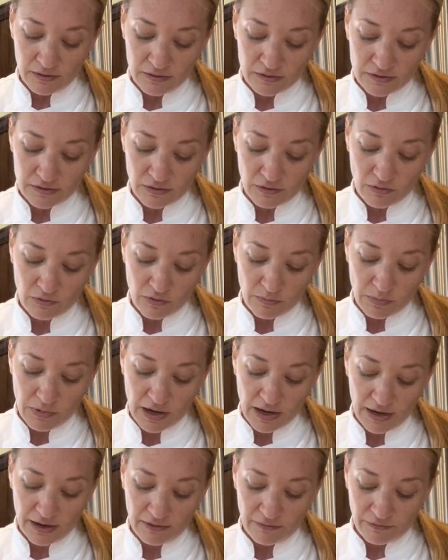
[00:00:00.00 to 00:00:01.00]
So I'm
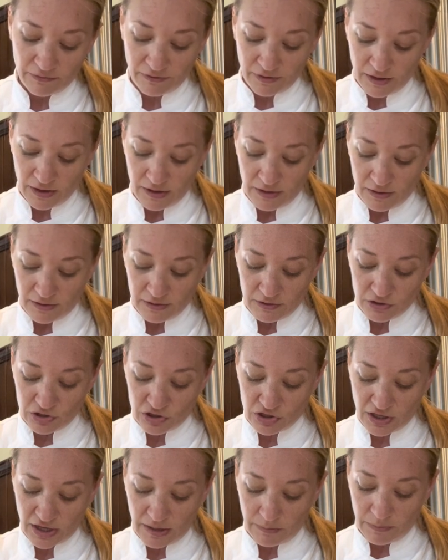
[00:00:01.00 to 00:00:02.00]
kind of
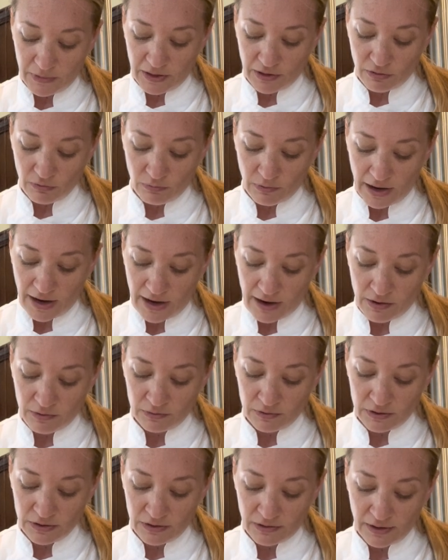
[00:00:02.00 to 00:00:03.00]
shaping
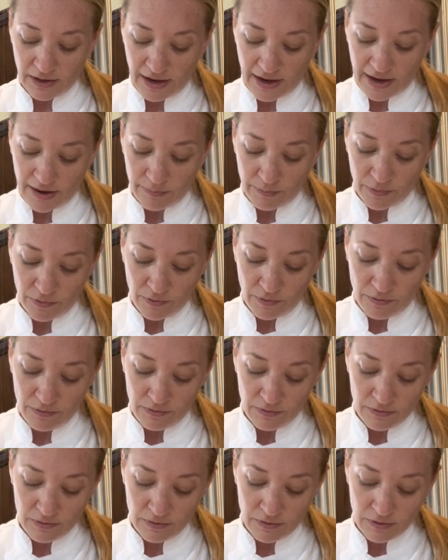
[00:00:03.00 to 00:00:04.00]
around the apple